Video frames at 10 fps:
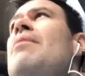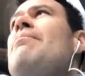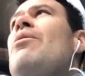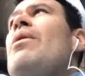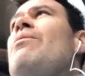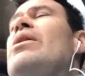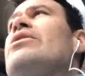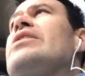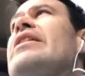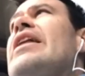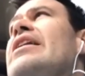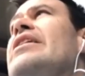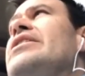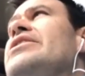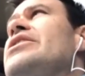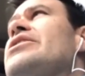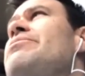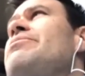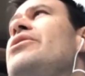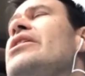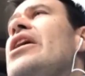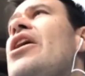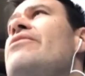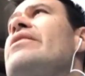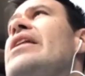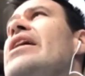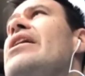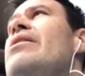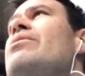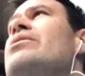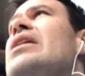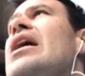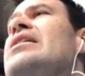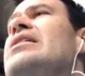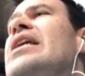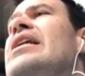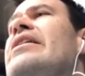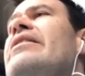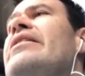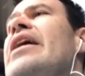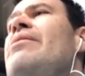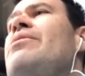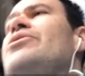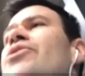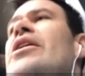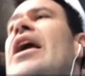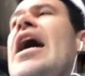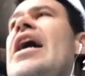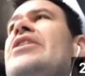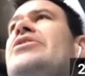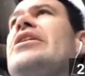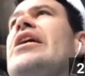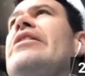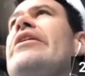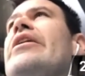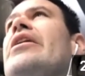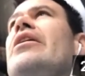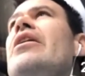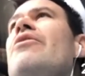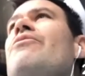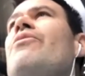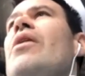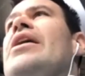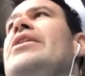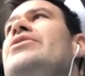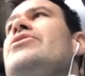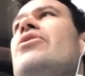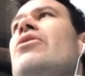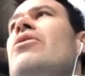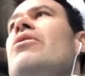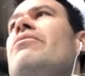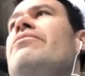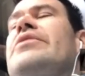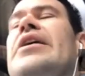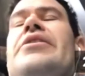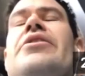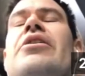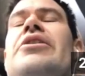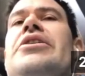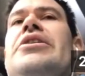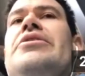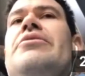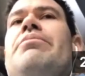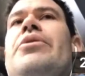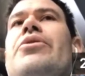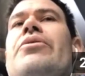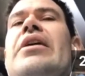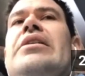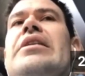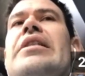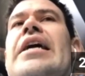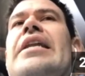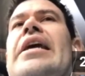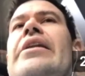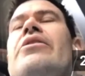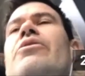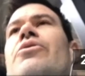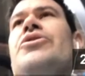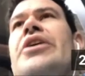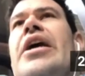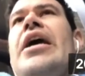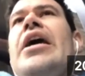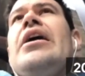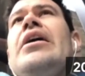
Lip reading: But when we looked at that Indigenous community over there, it was understanding that they were trying to hash together a range of technologies to build things that they needed, or share